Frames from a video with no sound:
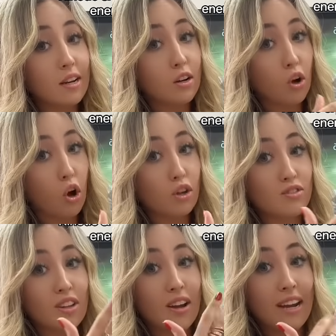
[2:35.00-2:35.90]
caused
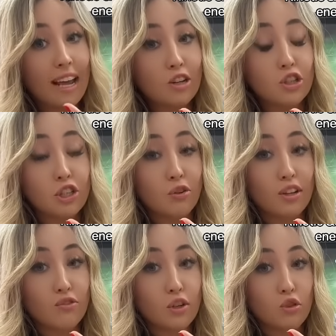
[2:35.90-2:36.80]
an energy
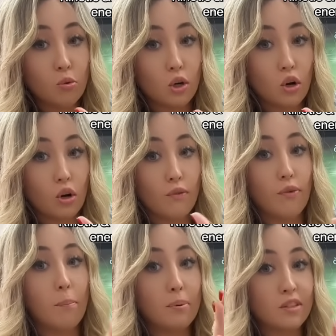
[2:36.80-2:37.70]
transfer to occur
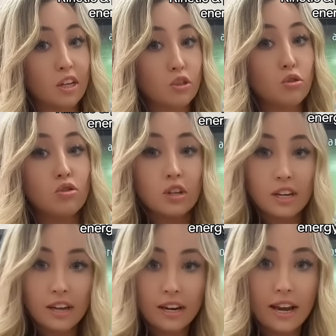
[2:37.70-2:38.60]
from potential to
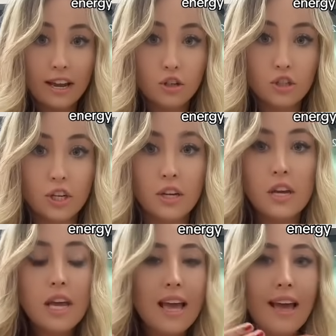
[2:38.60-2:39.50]
kinetic energy.
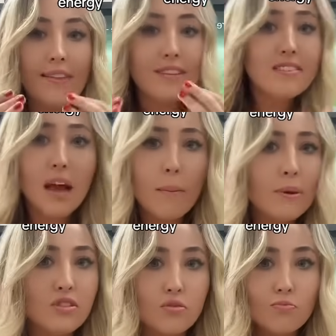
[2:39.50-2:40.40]
And this
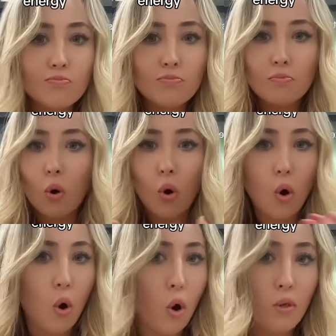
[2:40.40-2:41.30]
happens
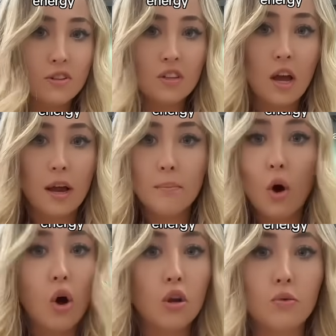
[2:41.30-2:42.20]
all the time,
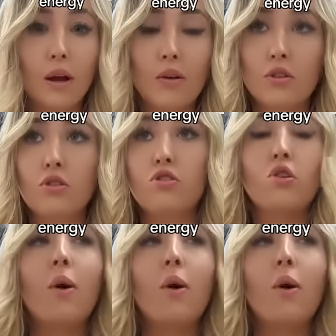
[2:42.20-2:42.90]
all around us. So